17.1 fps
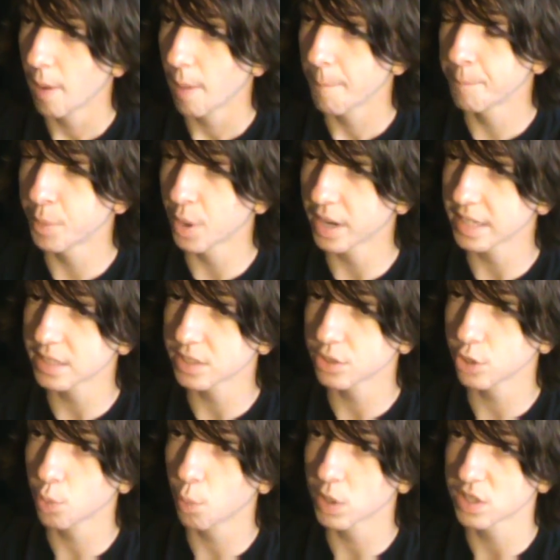but it
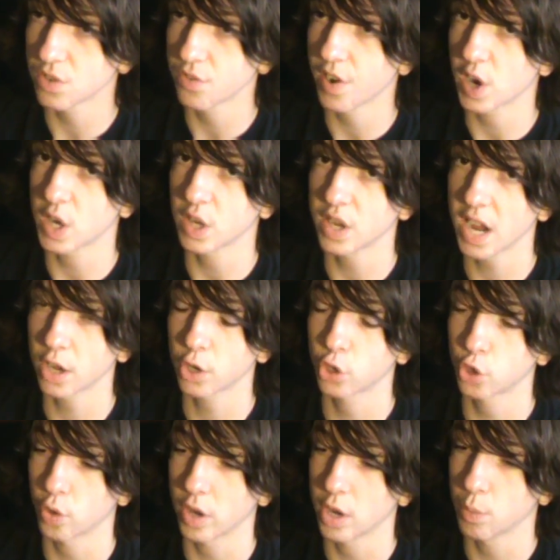still wasn't very
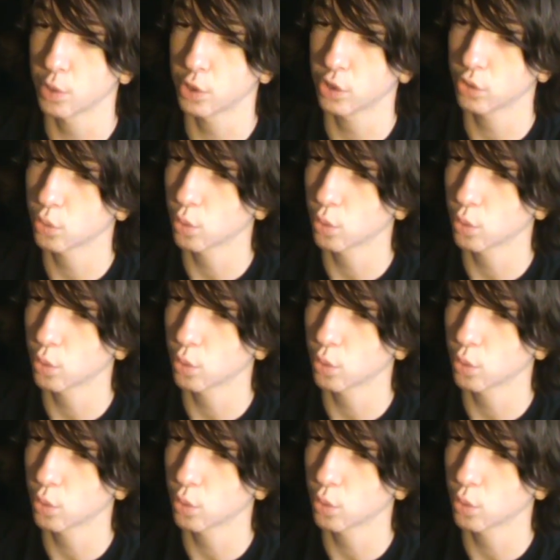textury. It was just